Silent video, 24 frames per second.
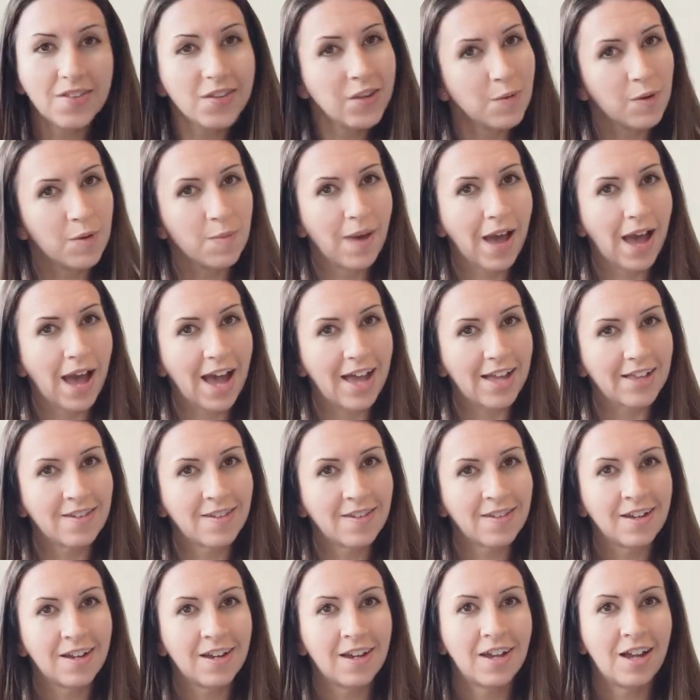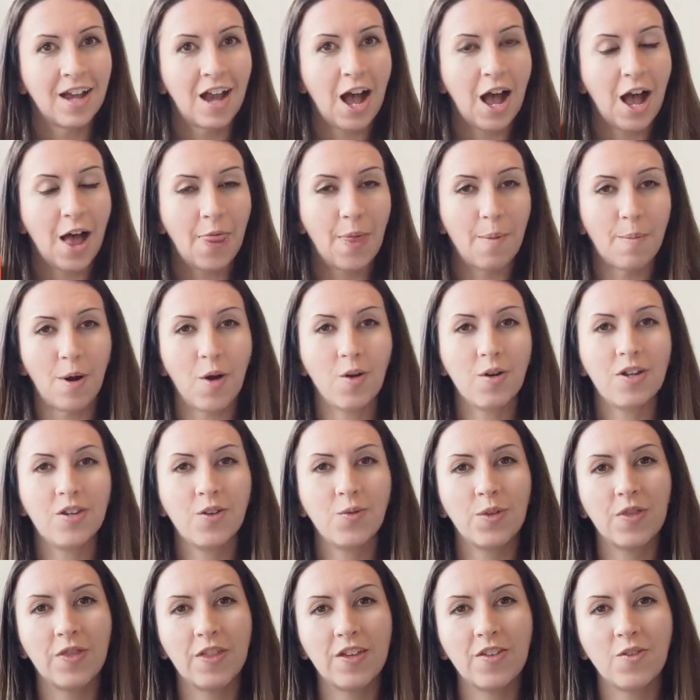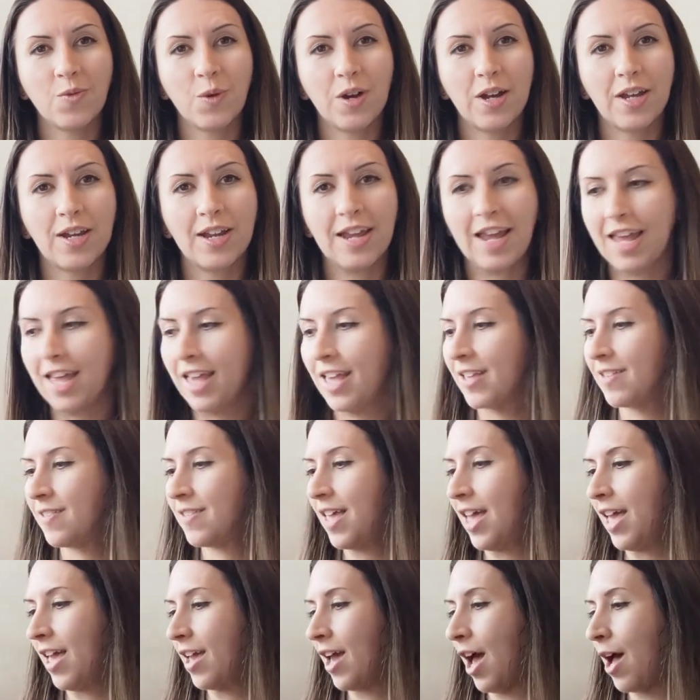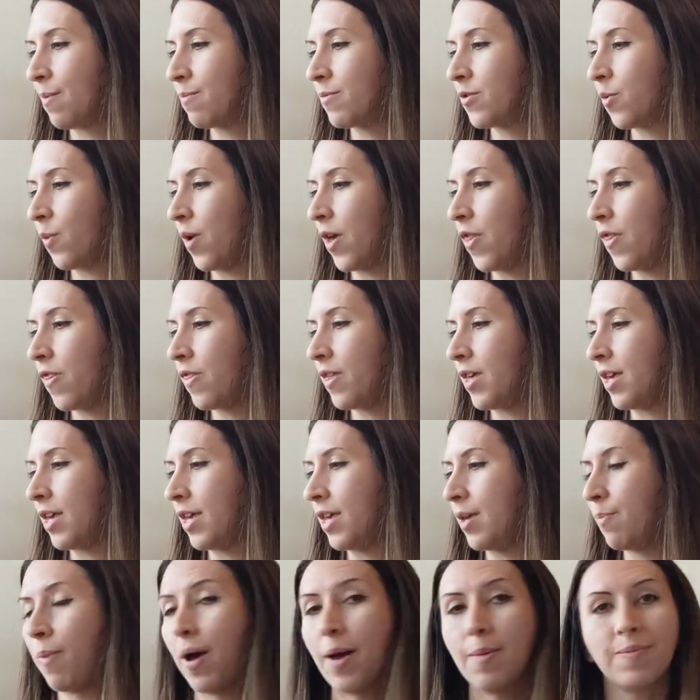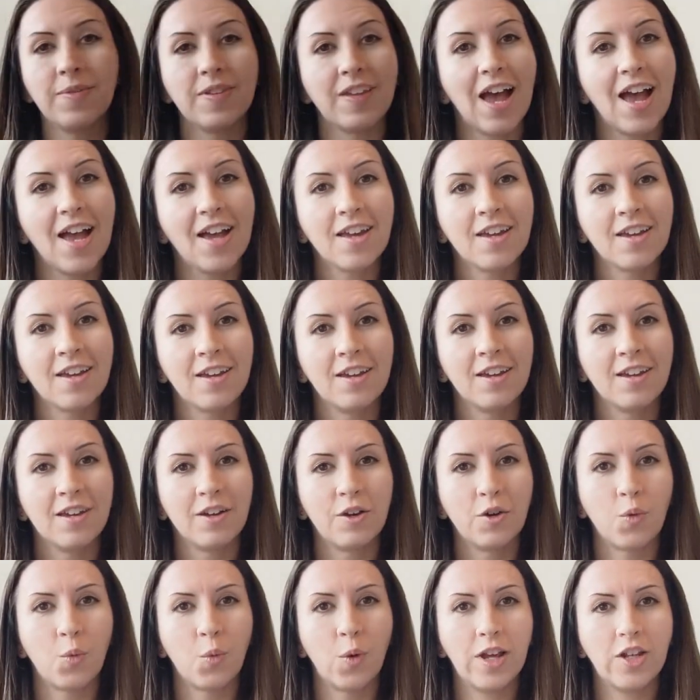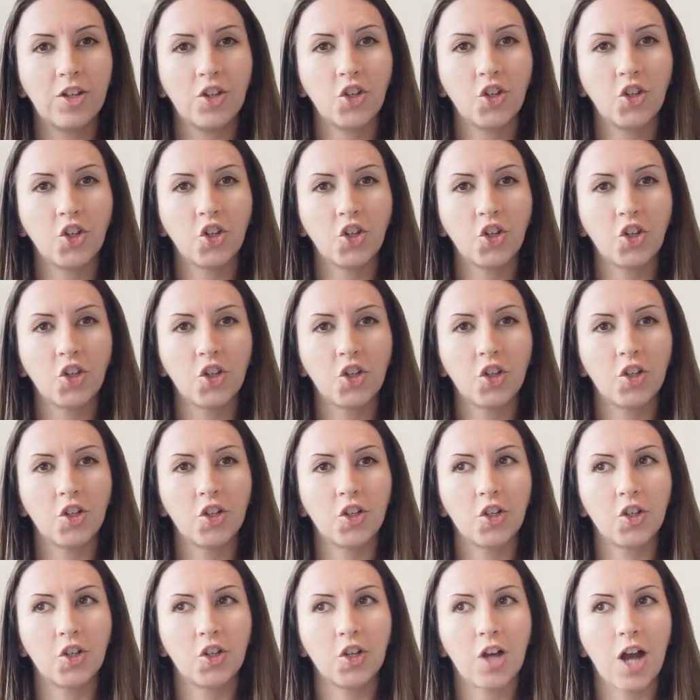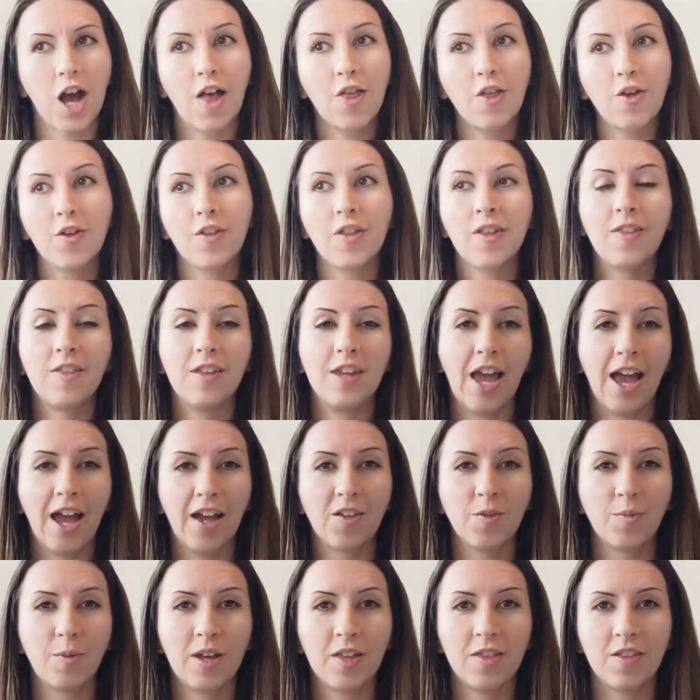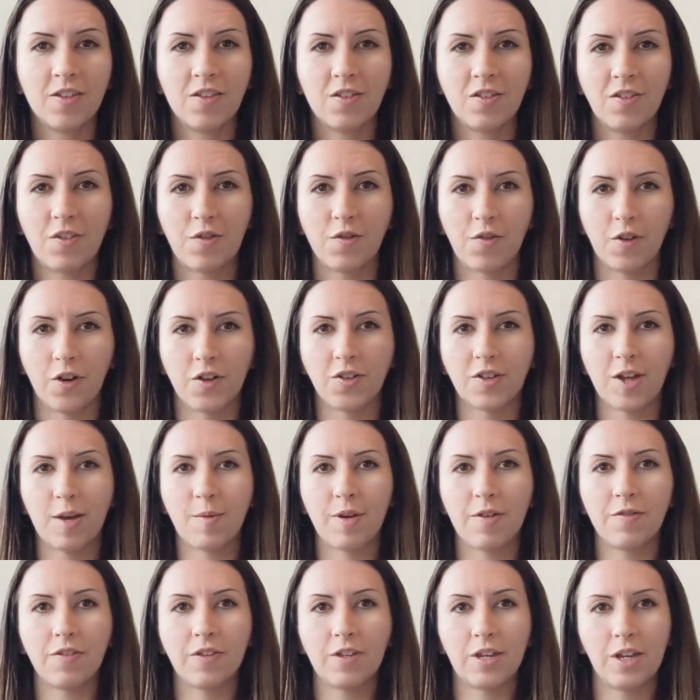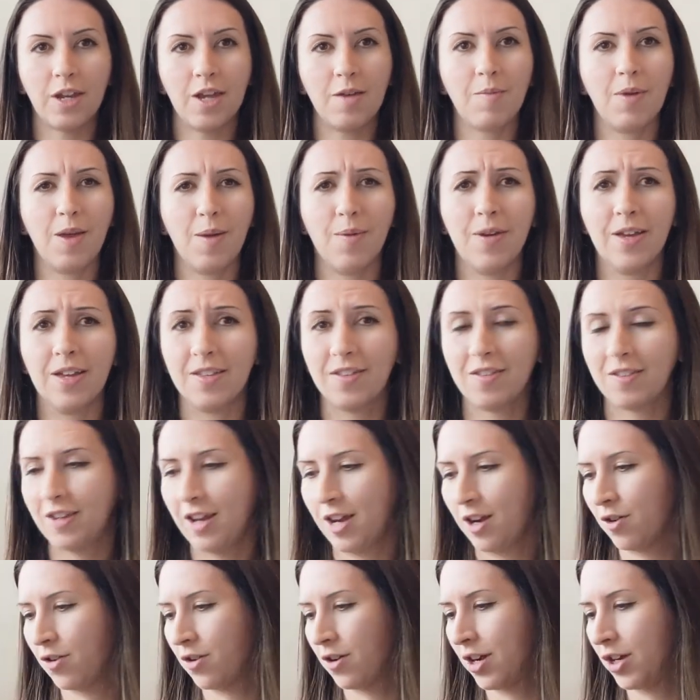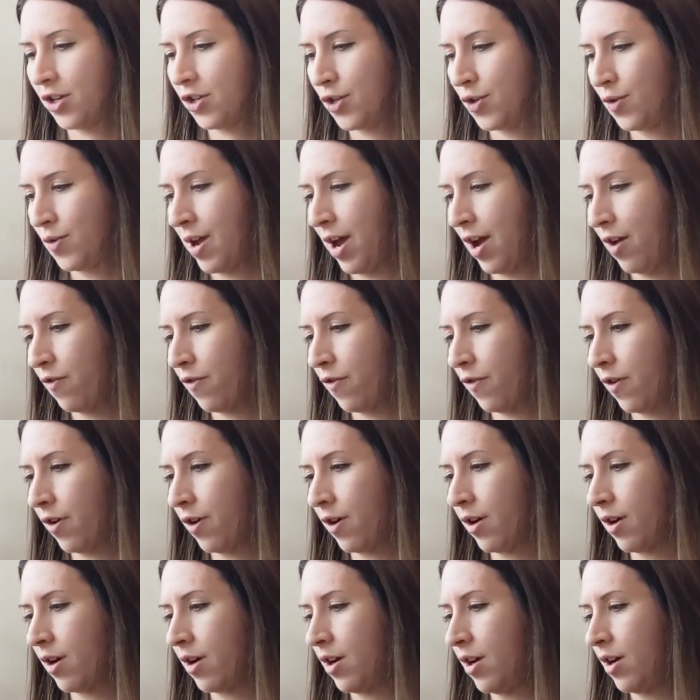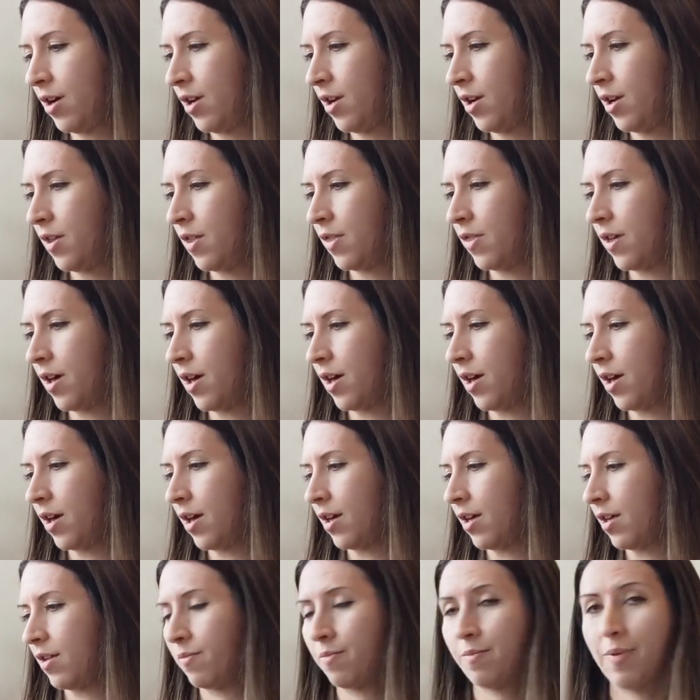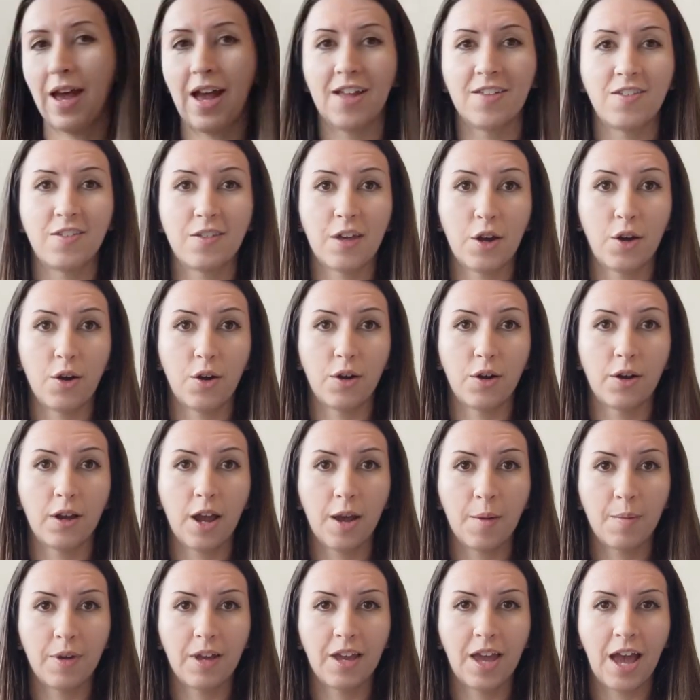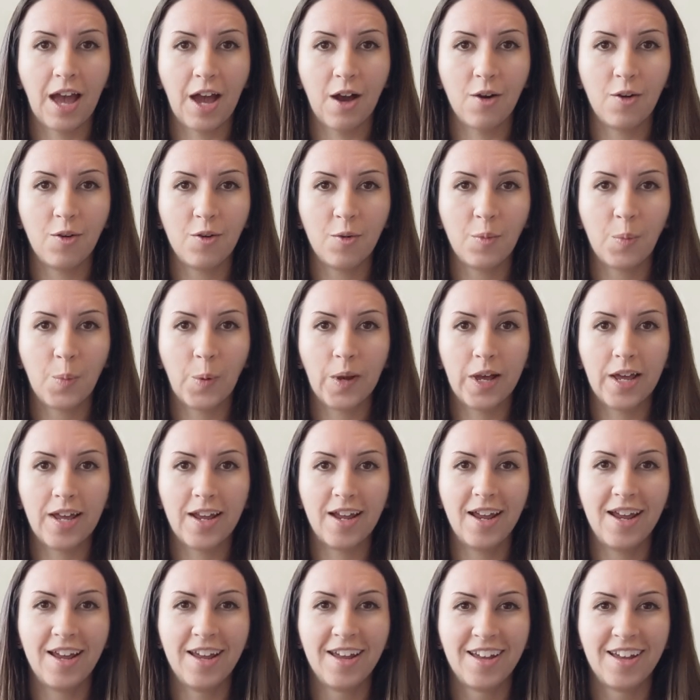sleeping pads. Uh, the bonus with this one is it comes with the pump sack, which other than the Exped, this is the first time I've seen it. Maybe it's standard issue now for the pads that are coming out, but